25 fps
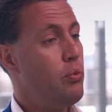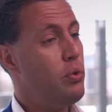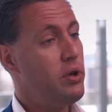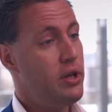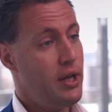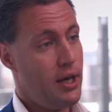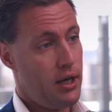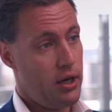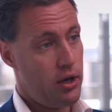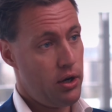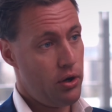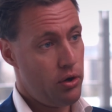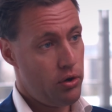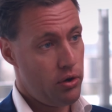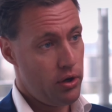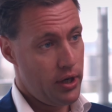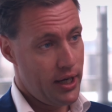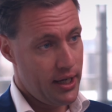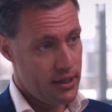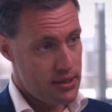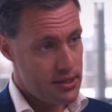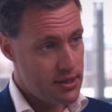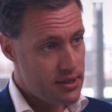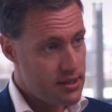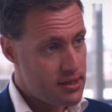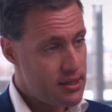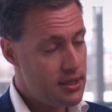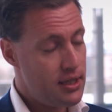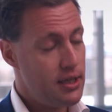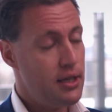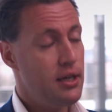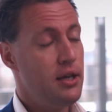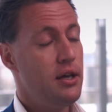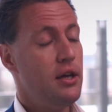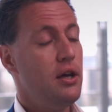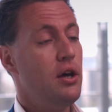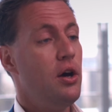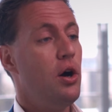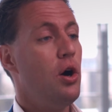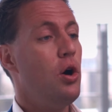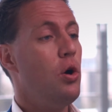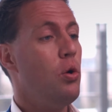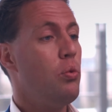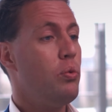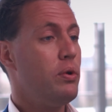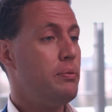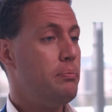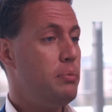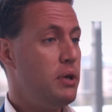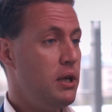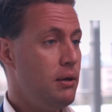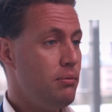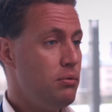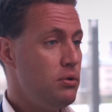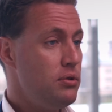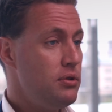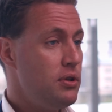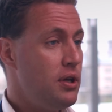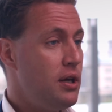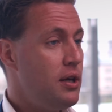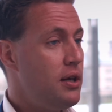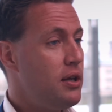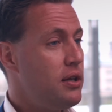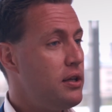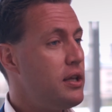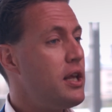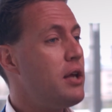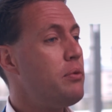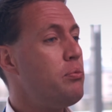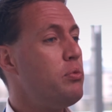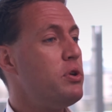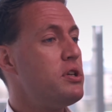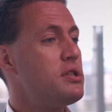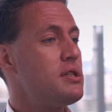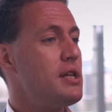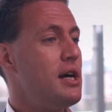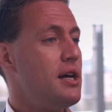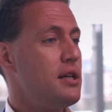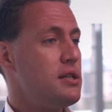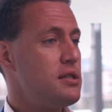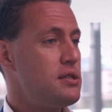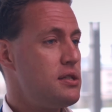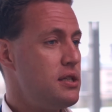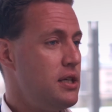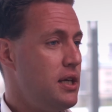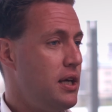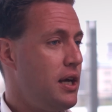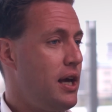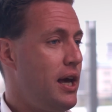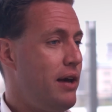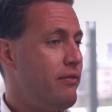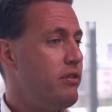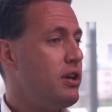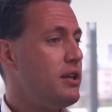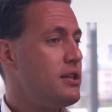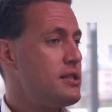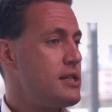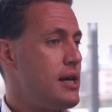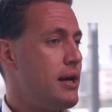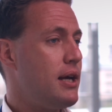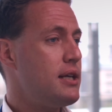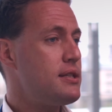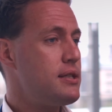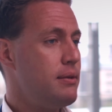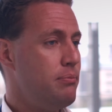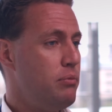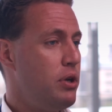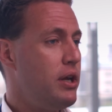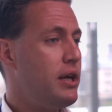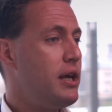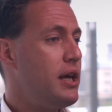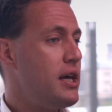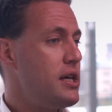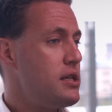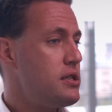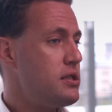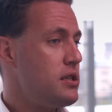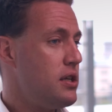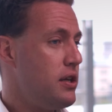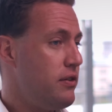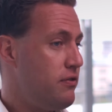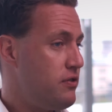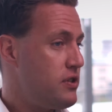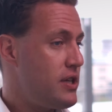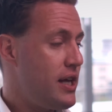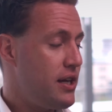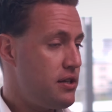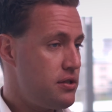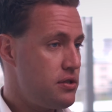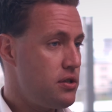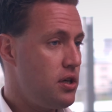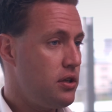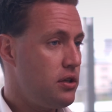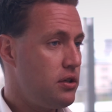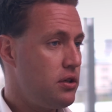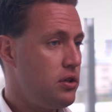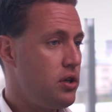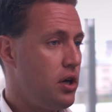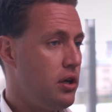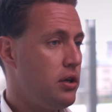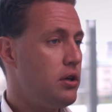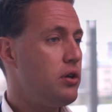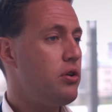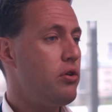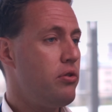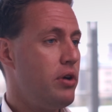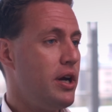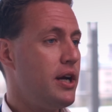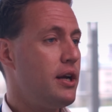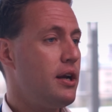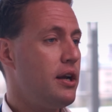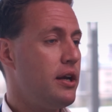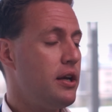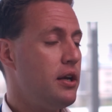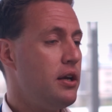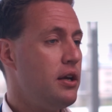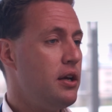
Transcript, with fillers: with an entity or with people, then we start seeing having tax implication if that's not done correctly.